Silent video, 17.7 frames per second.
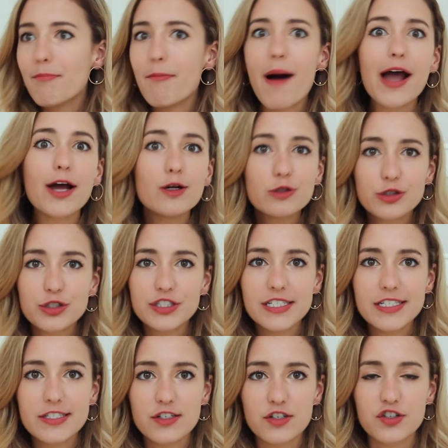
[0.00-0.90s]
my older
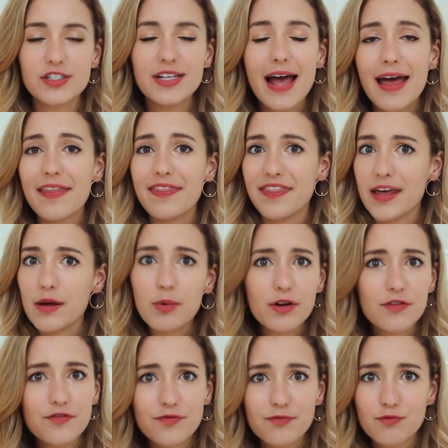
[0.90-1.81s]
sisters, they
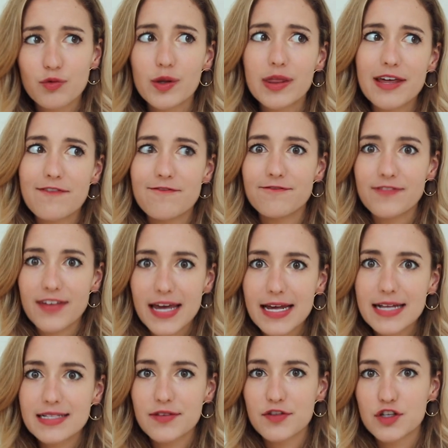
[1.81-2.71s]
weren't really
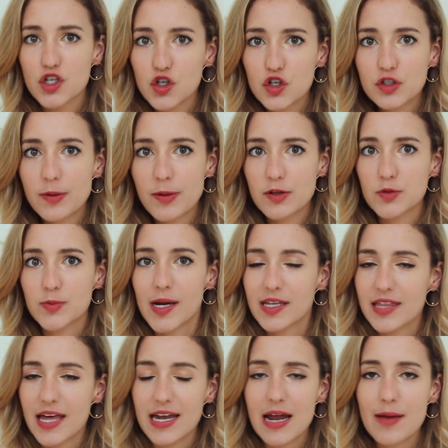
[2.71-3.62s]
fans of the Jonas Brothers
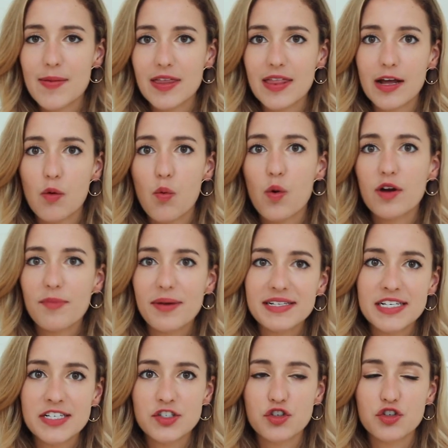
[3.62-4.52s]
back then. I mean, like one of my
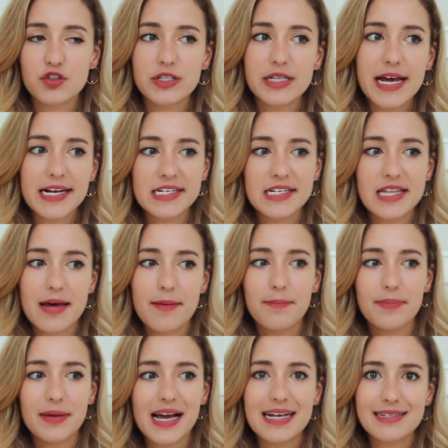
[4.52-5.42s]
sisters liked
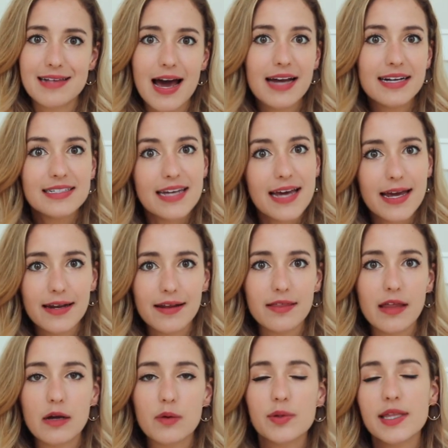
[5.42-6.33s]
them because I did
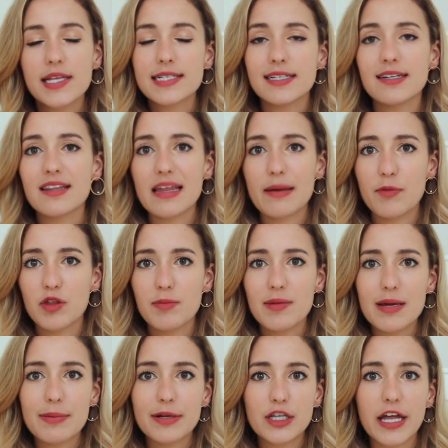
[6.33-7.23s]
and like would listen to them with
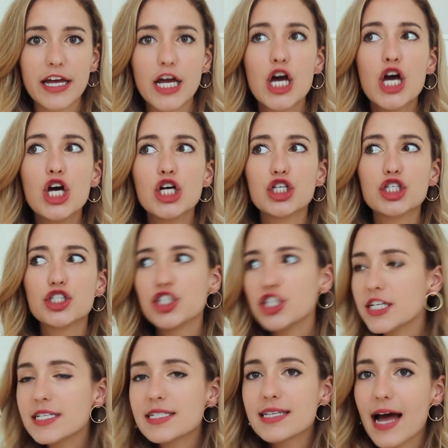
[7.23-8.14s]
me, but like
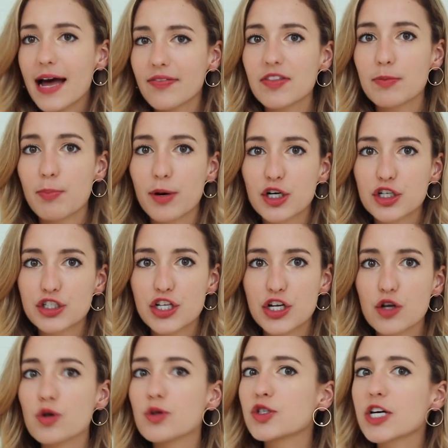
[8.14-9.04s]
she's not the
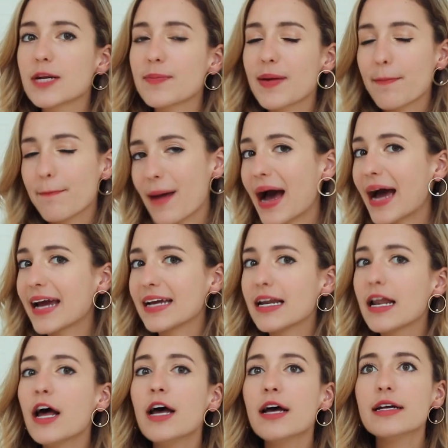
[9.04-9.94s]
person who's gonna be
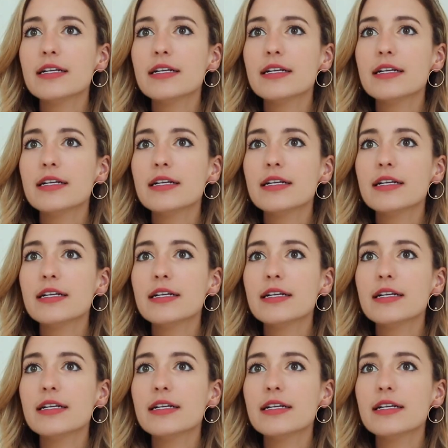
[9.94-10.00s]
buying